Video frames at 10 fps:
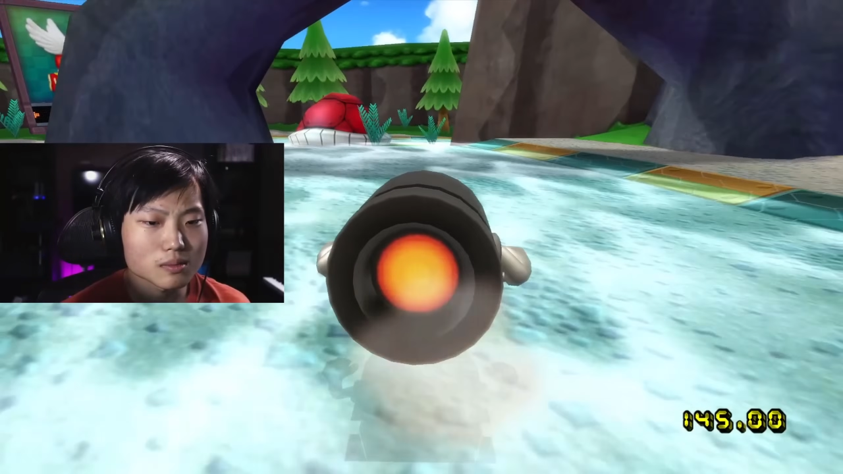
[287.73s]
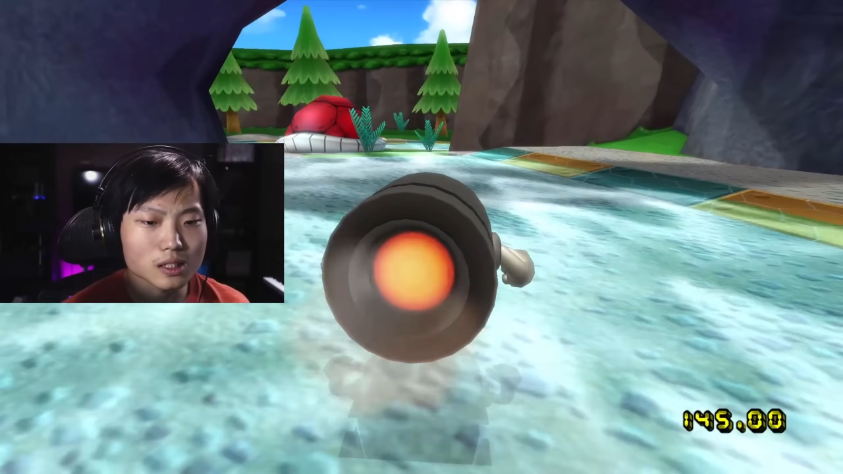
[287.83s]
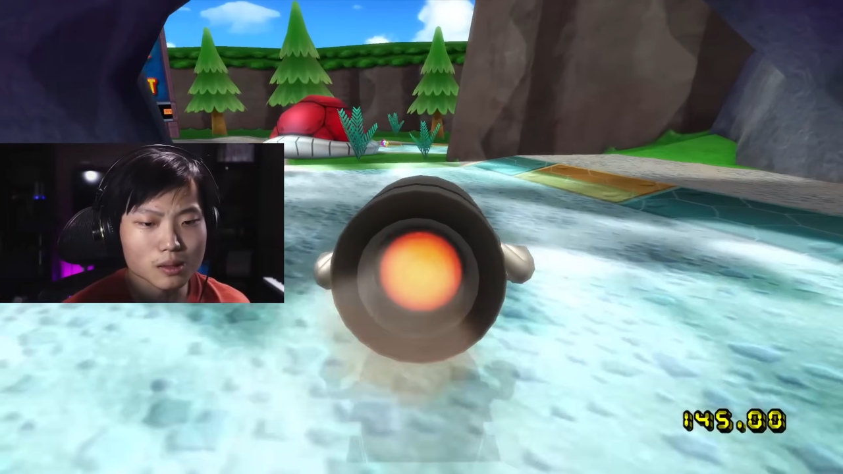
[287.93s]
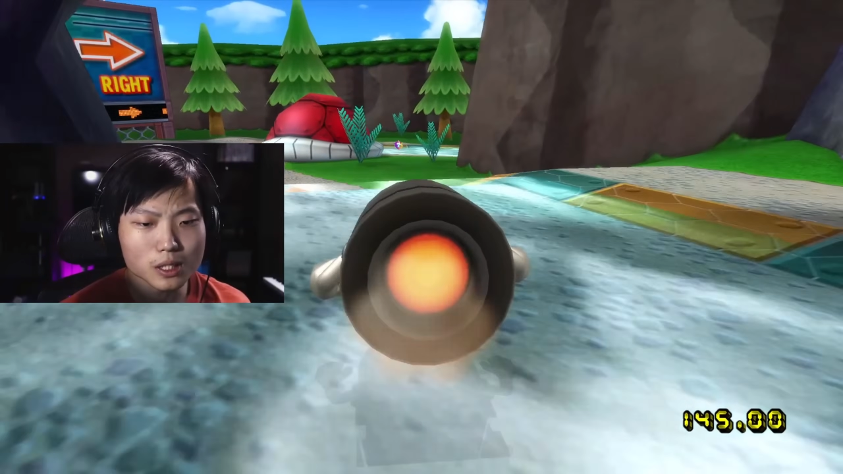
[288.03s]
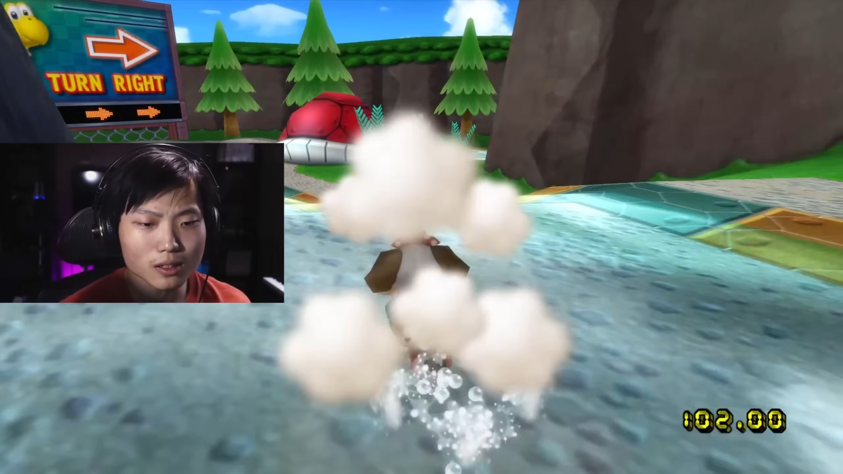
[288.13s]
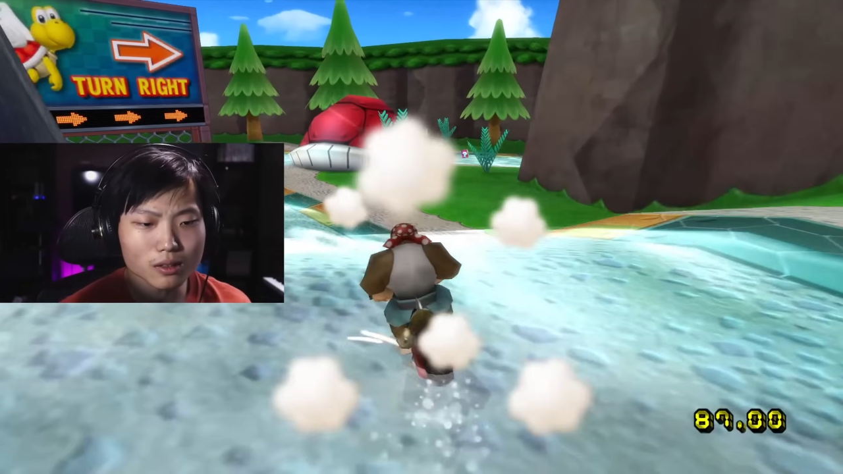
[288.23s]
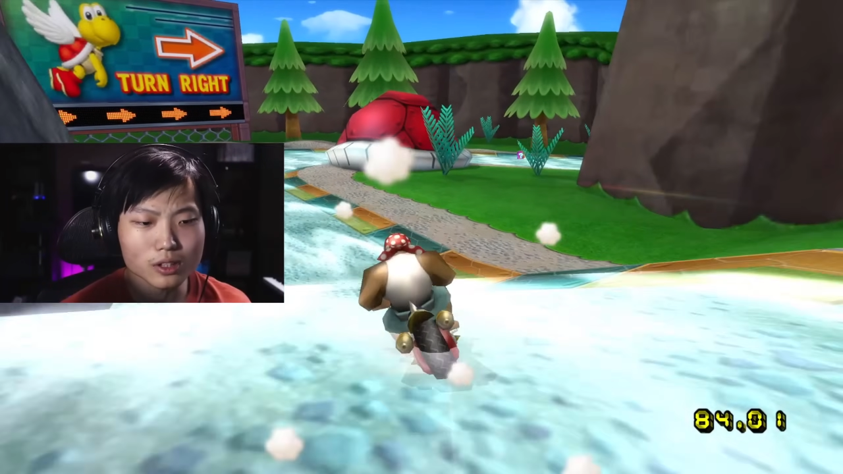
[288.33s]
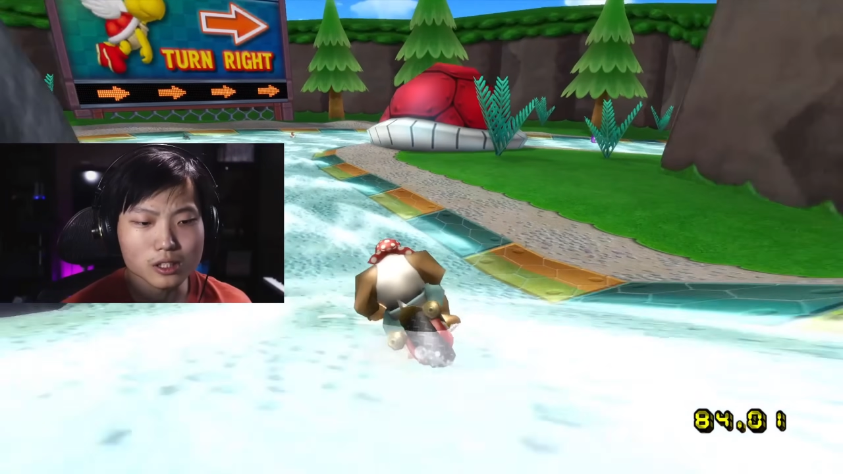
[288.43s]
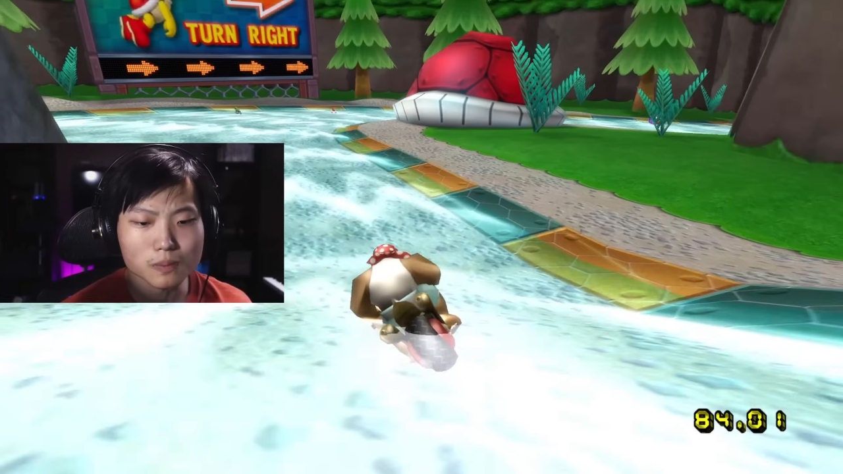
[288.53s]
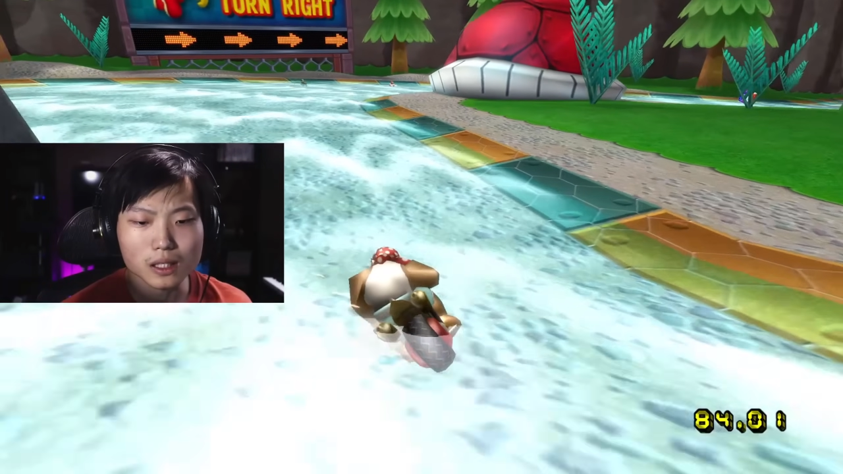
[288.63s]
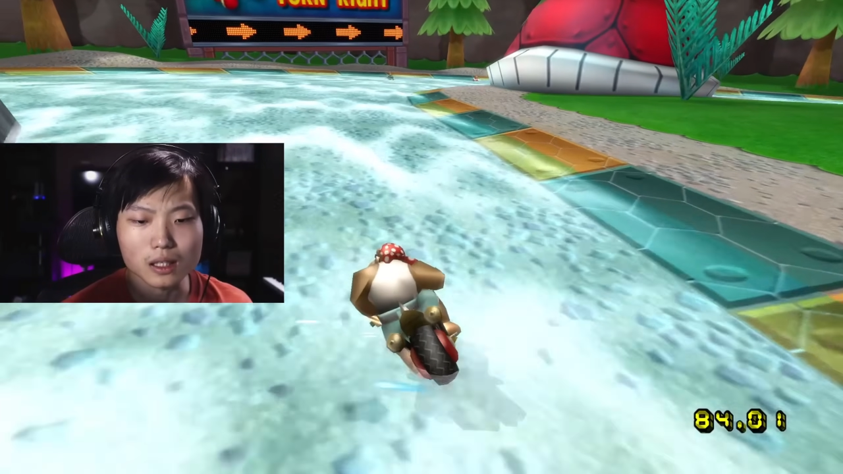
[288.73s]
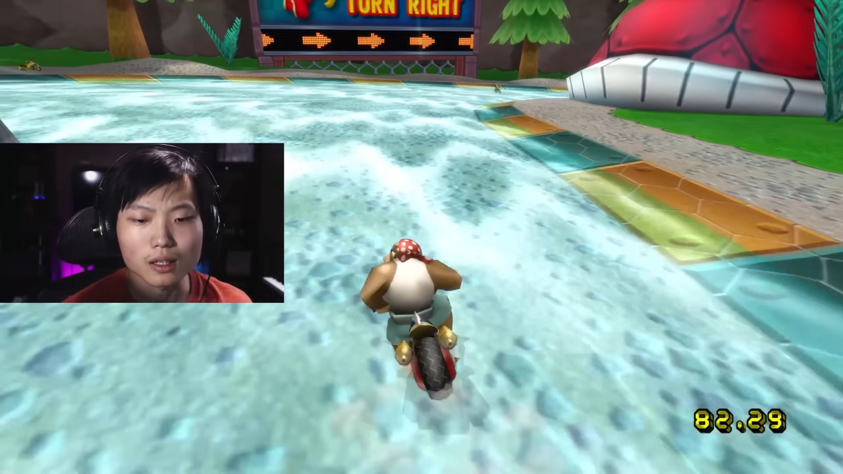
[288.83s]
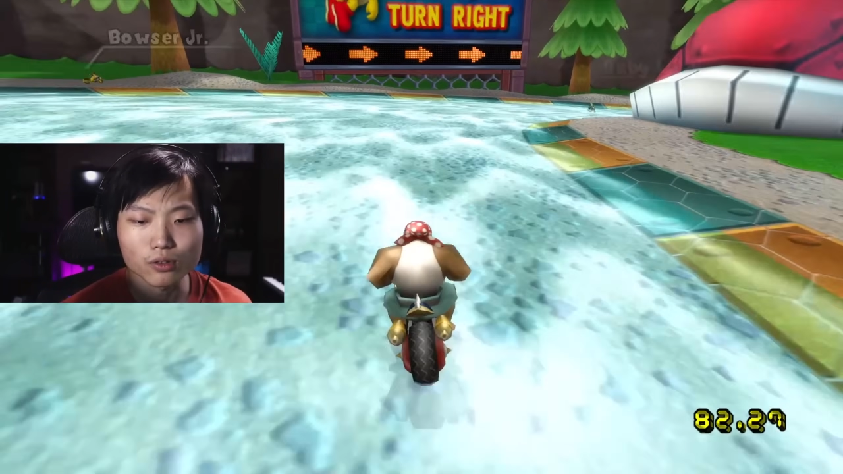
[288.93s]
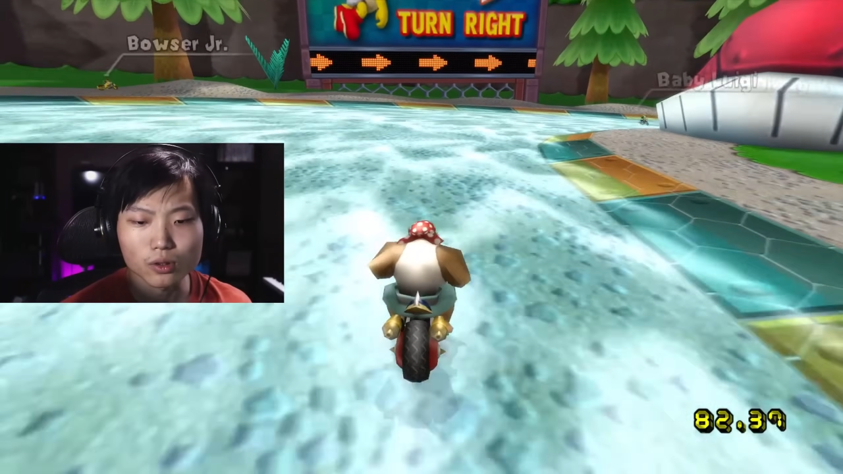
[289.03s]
Because objectively speaking, if you